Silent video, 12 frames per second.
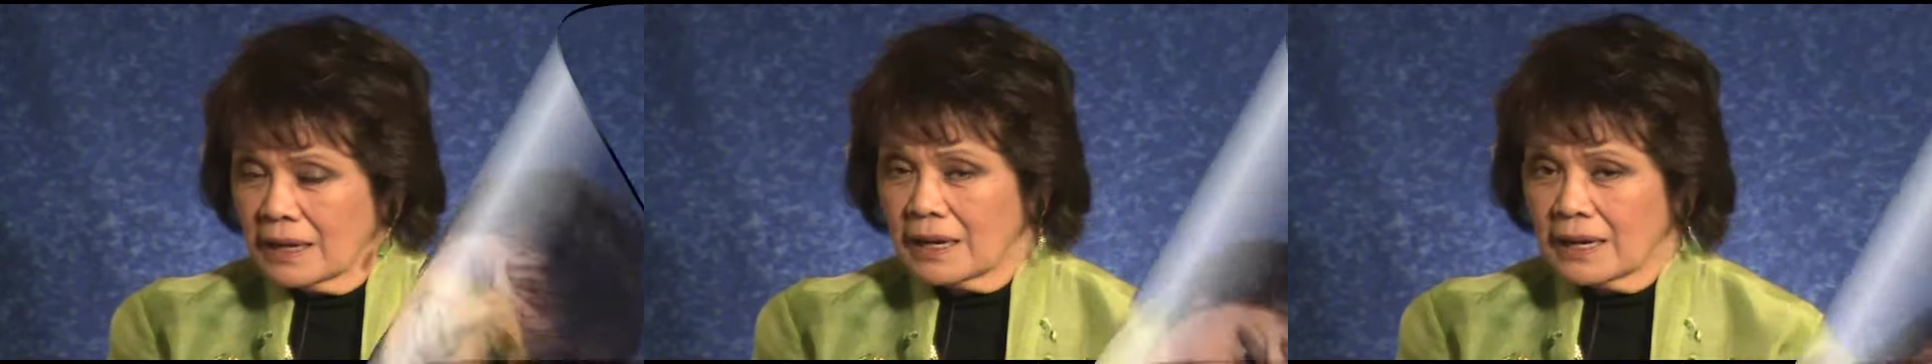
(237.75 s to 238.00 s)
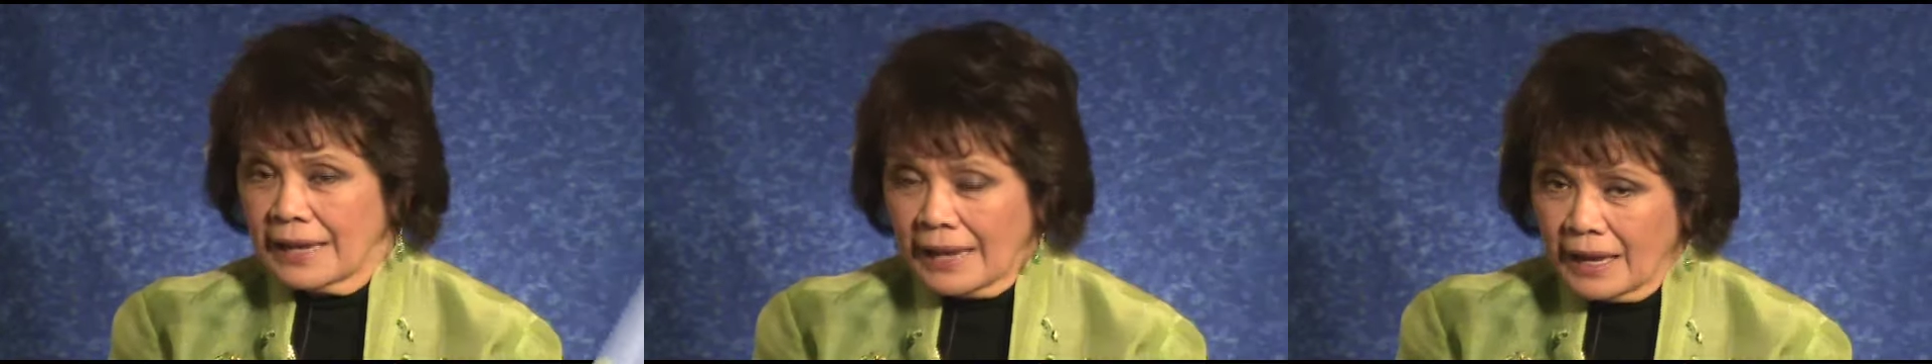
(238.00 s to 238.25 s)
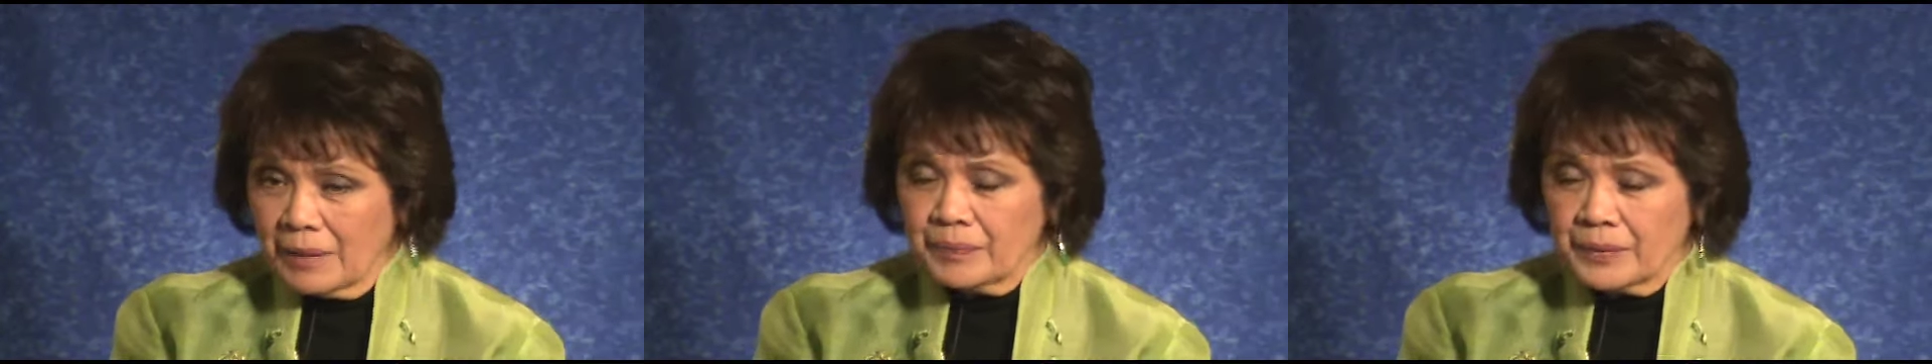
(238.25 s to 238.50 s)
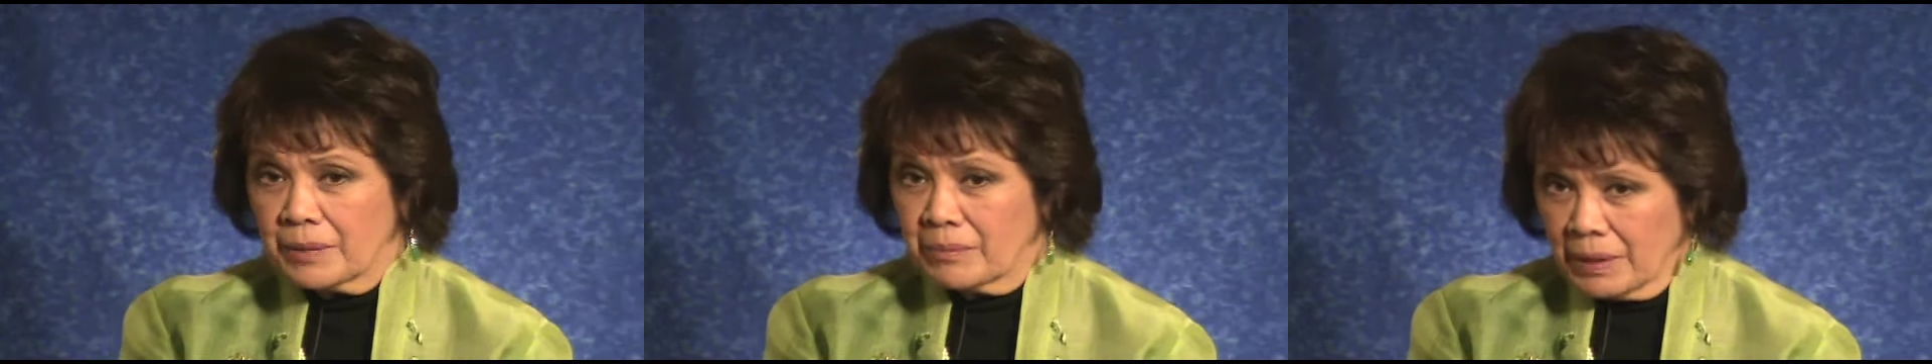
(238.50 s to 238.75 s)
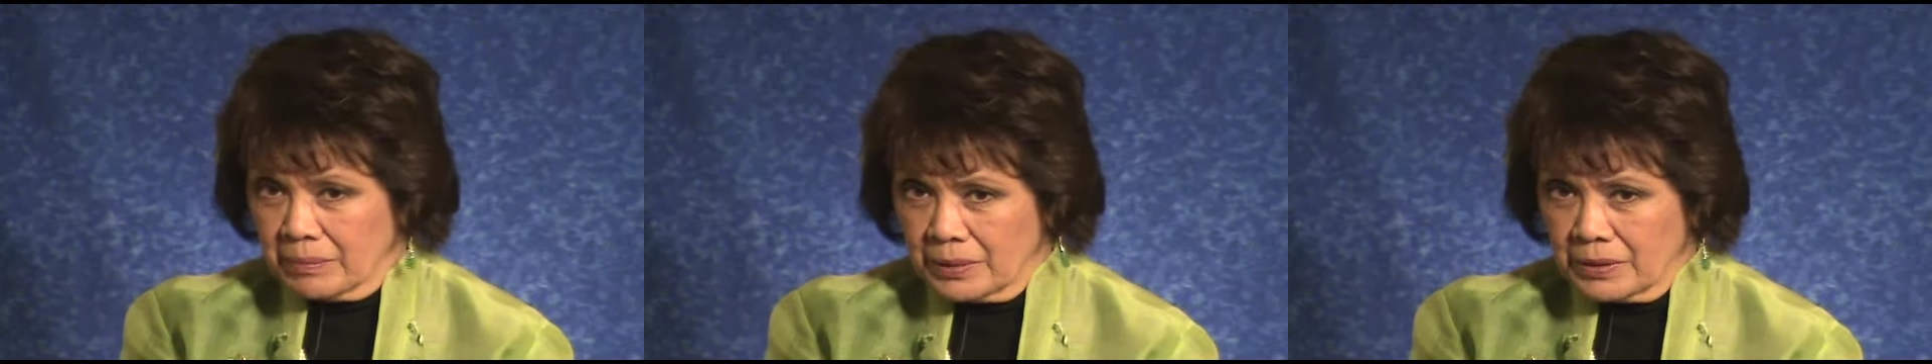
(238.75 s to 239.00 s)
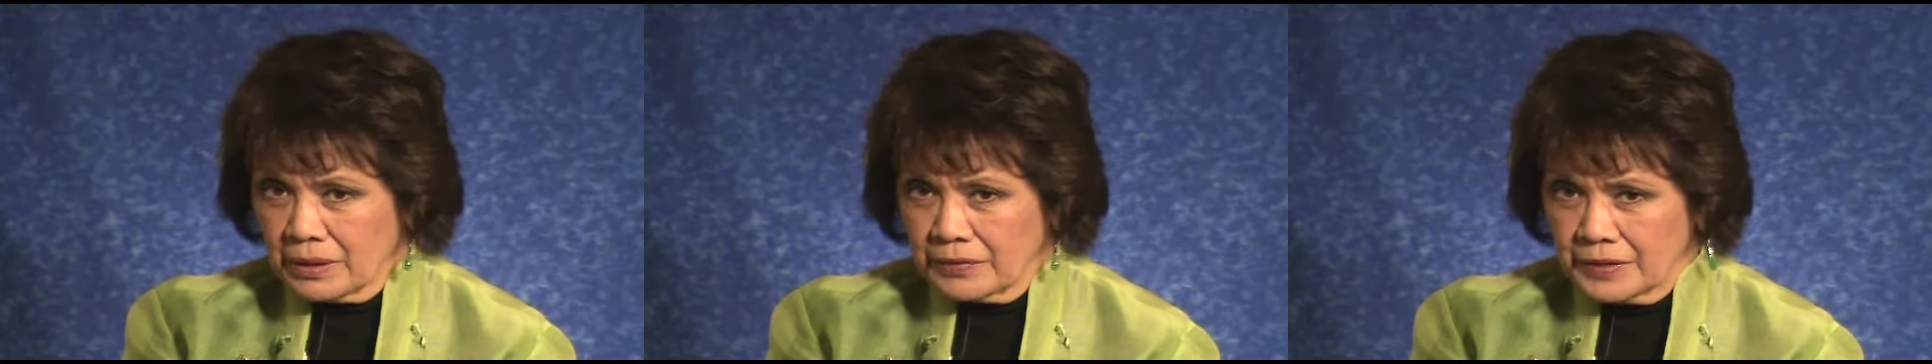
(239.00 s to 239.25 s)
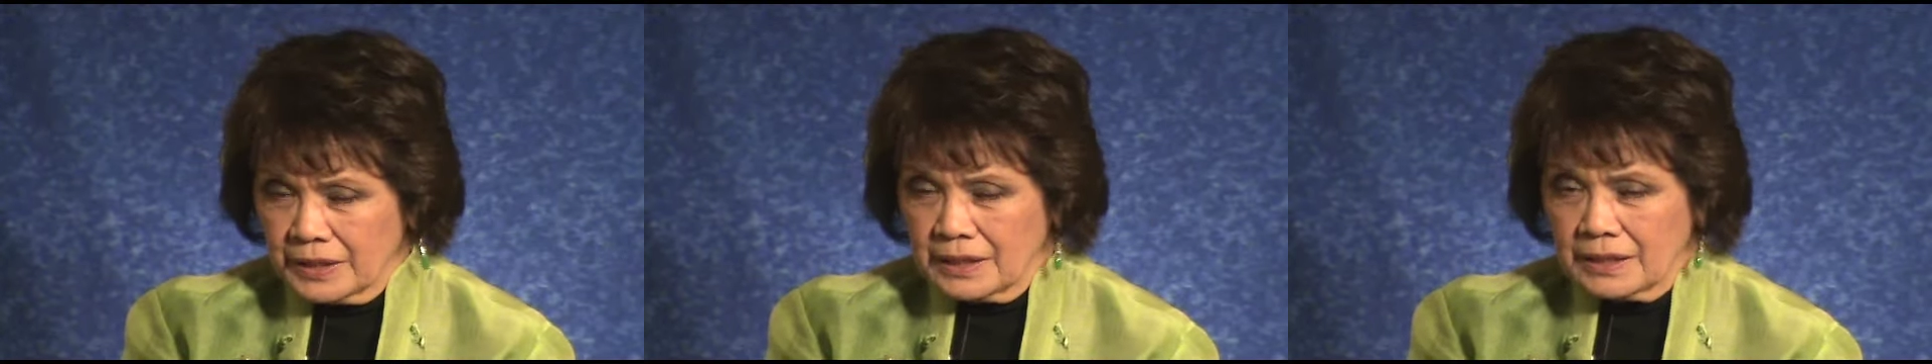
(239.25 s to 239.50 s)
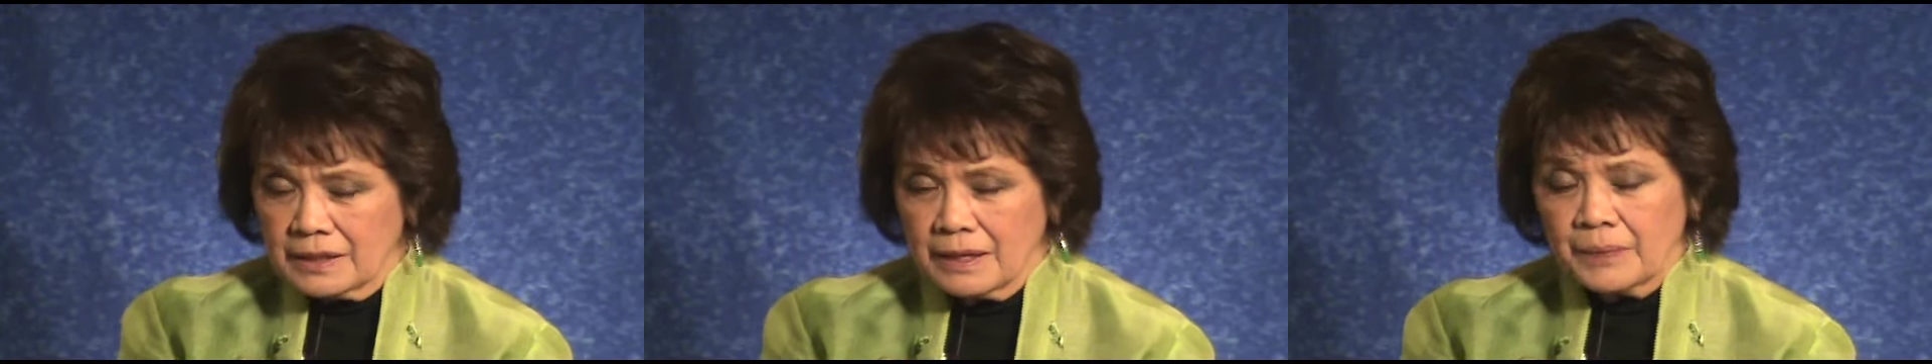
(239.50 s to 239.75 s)
I am a member of
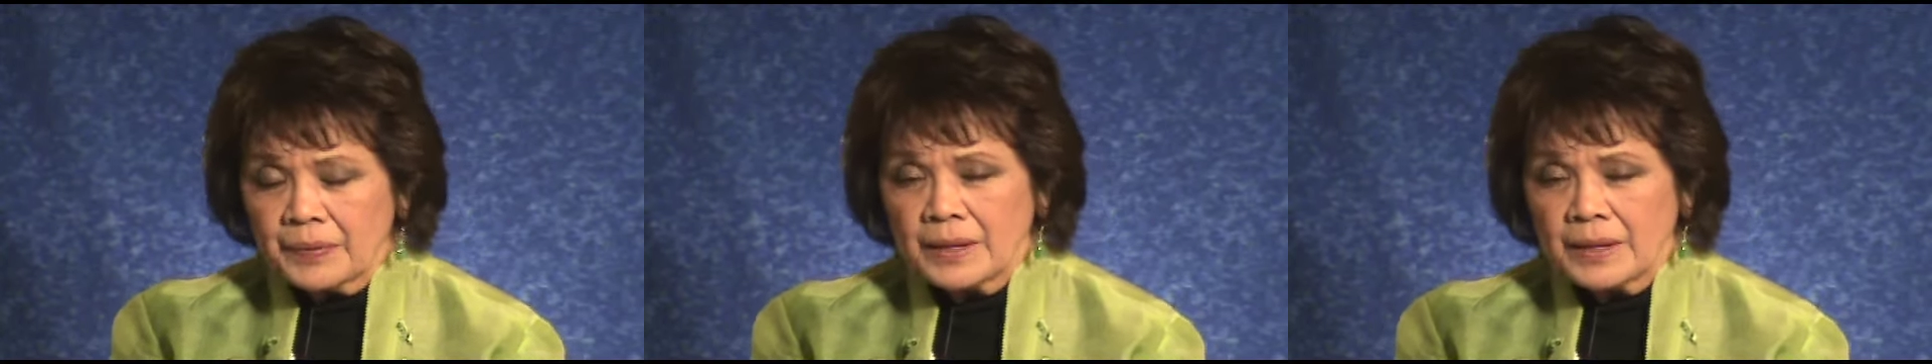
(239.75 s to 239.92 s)
the